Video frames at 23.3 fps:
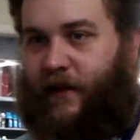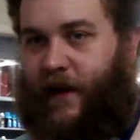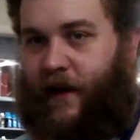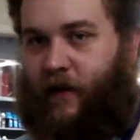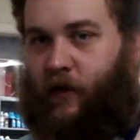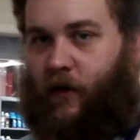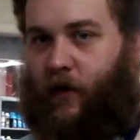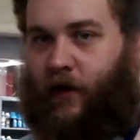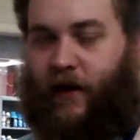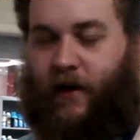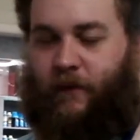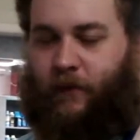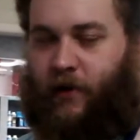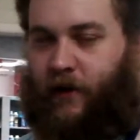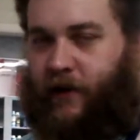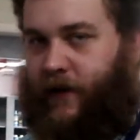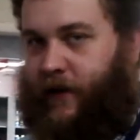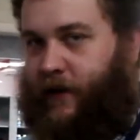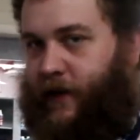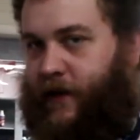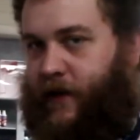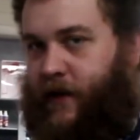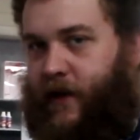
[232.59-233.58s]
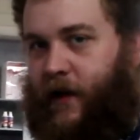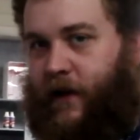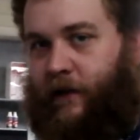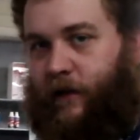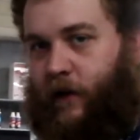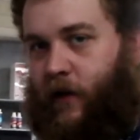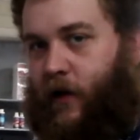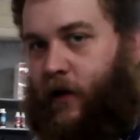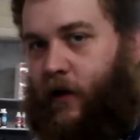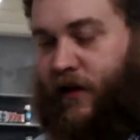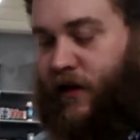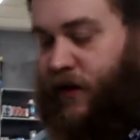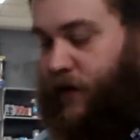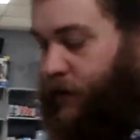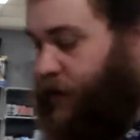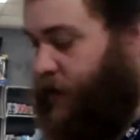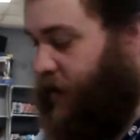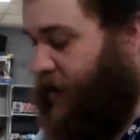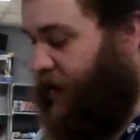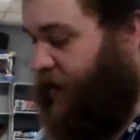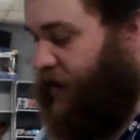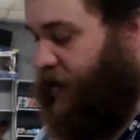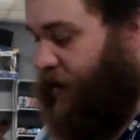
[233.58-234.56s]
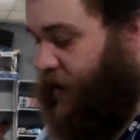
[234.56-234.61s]
They look completely different. So
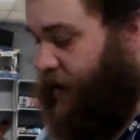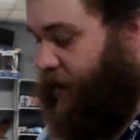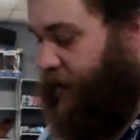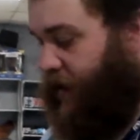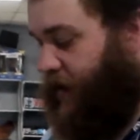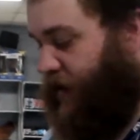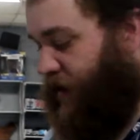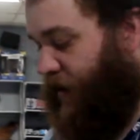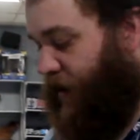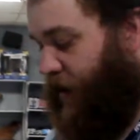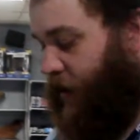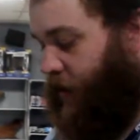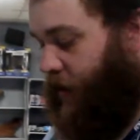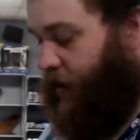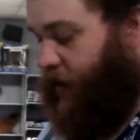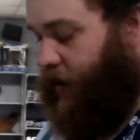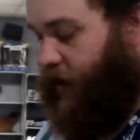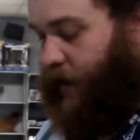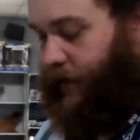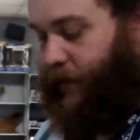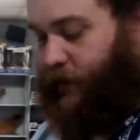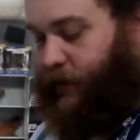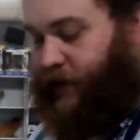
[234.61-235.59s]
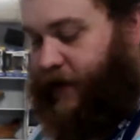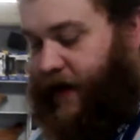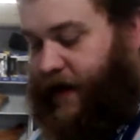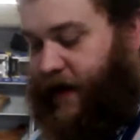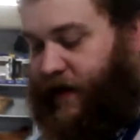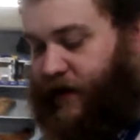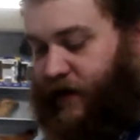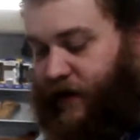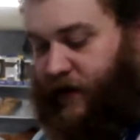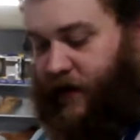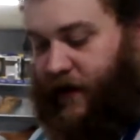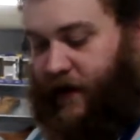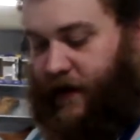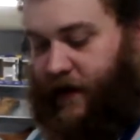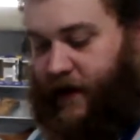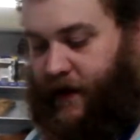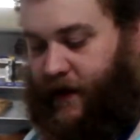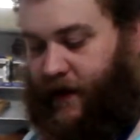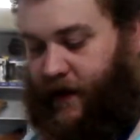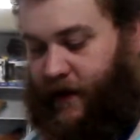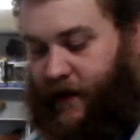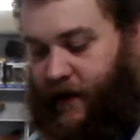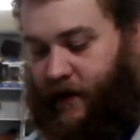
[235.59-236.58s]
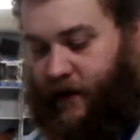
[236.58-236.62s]
when you see this here in a couple days
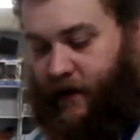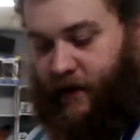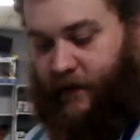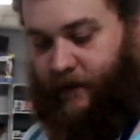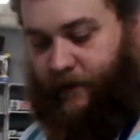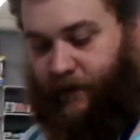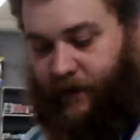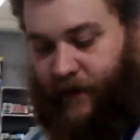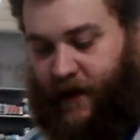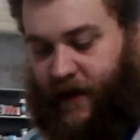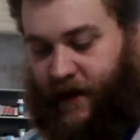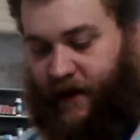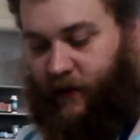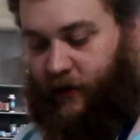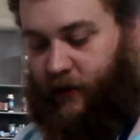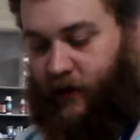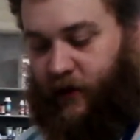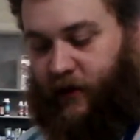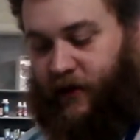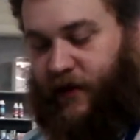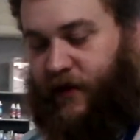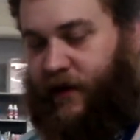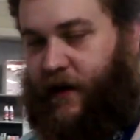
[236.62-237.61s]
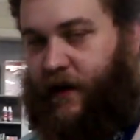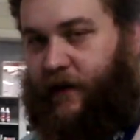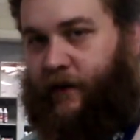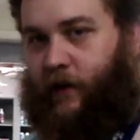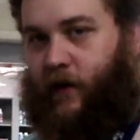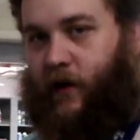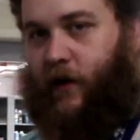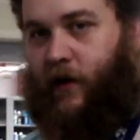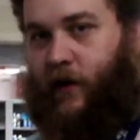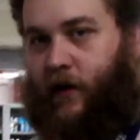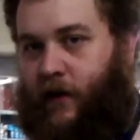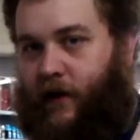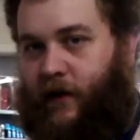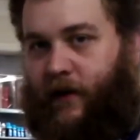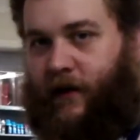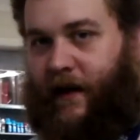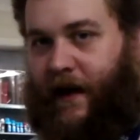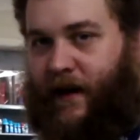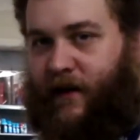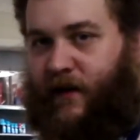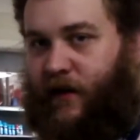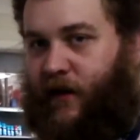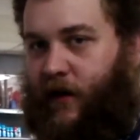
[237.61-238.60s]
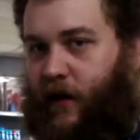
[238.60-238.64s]
and it looks different,
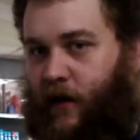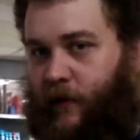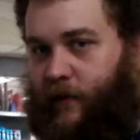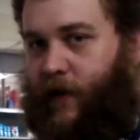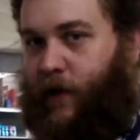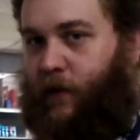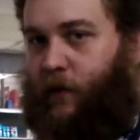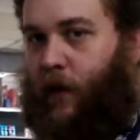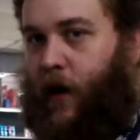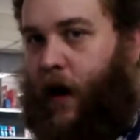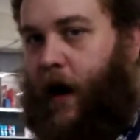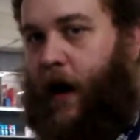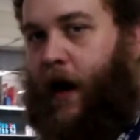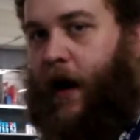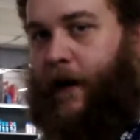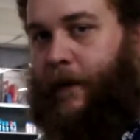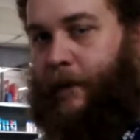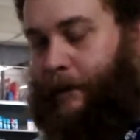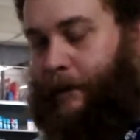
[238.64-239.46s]
that's gonna be why.